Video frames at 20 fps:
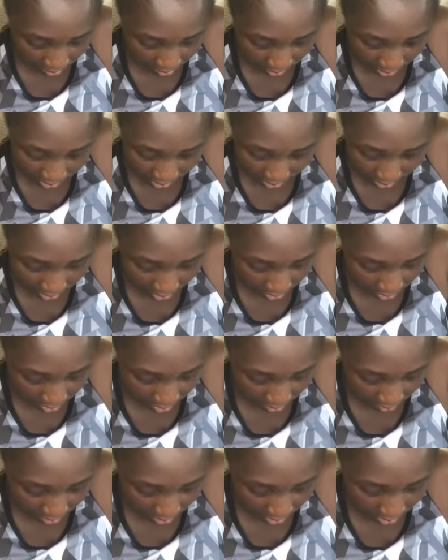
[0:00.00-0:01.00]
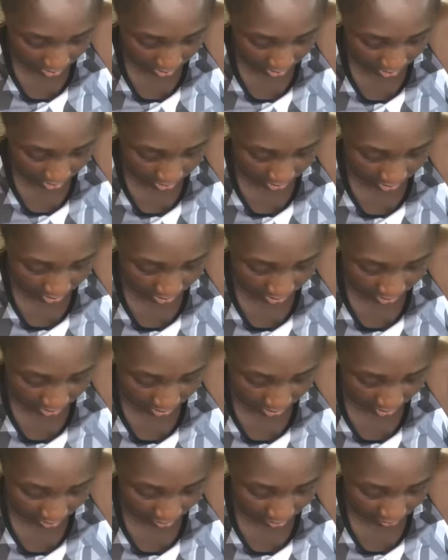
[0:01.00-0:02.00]
actually doing, clicking the
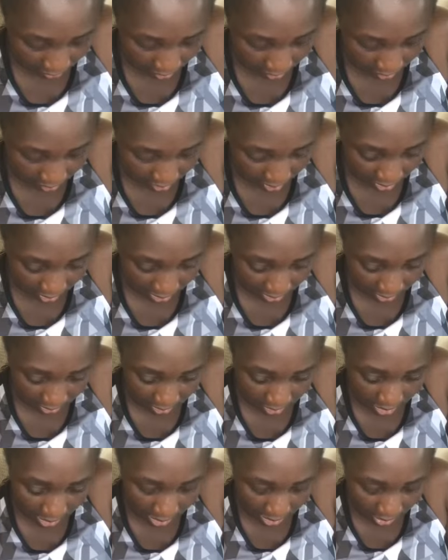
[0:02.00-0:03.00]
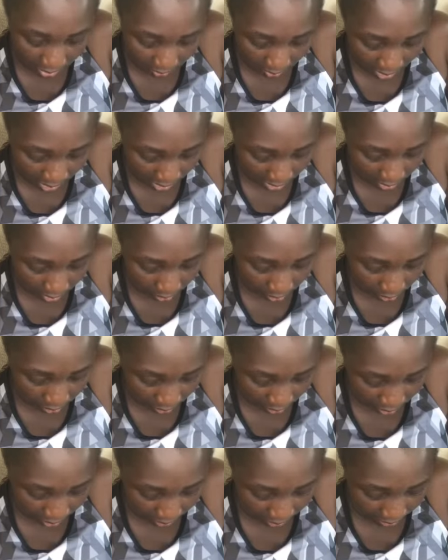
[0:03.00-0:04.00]
individual things. How
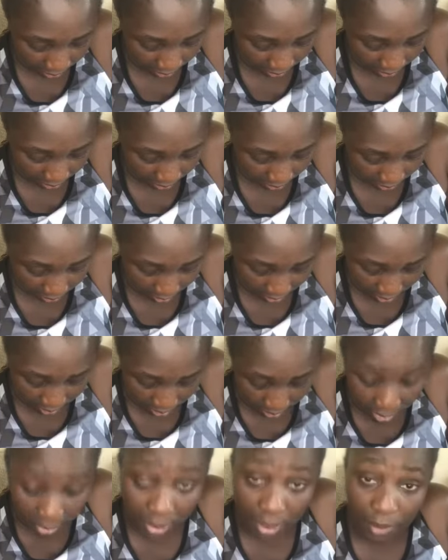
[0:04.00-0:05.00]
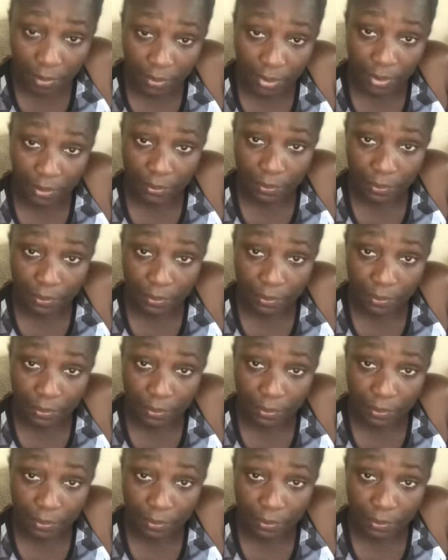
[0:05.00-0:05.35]
annoying. There we go.